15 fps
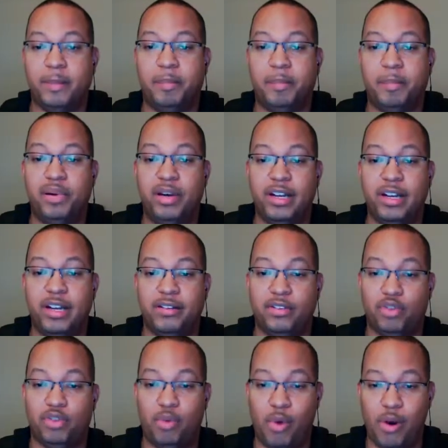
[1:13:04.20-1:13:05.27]
to put
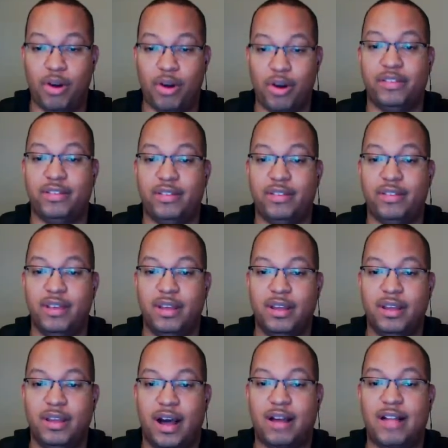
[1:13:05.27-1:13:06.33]
towards
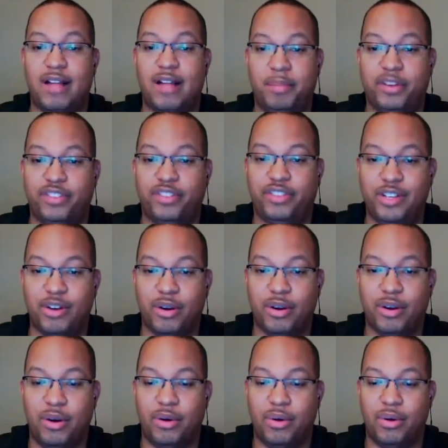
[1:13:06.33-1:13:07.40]
accomplishing your
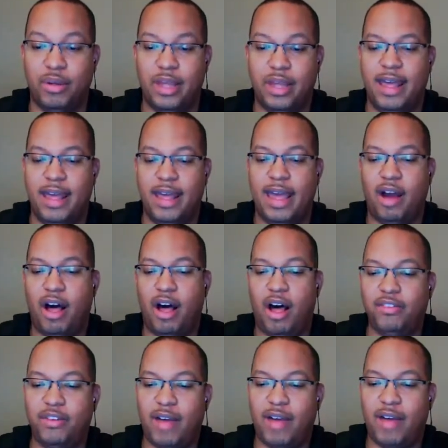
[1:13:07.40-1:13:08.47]
goal. And
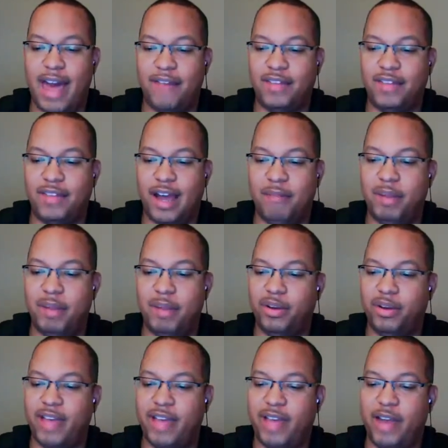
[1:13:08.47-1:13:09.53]
also I remember
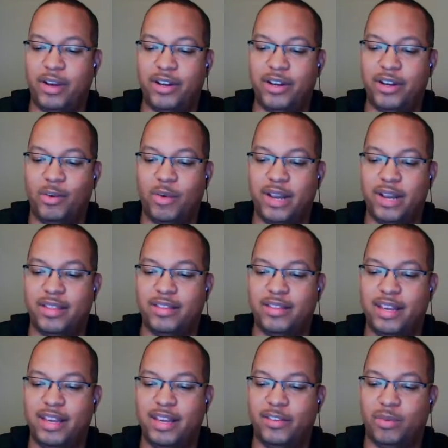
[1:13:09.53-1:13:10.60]
in Taekwondo, one of the
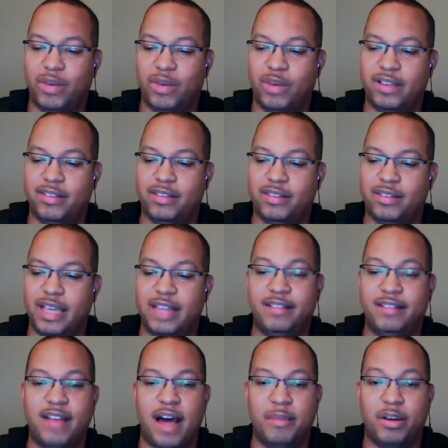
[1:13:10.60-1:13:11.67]
tenets was
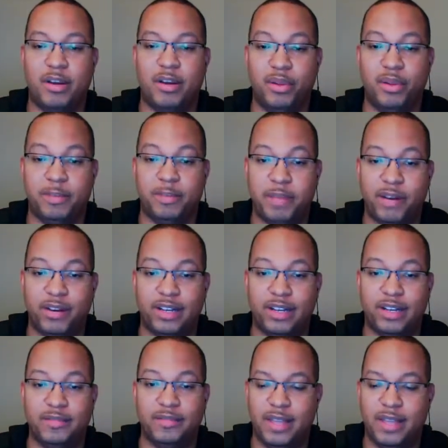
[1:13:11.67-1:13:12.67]
indomitable spirit.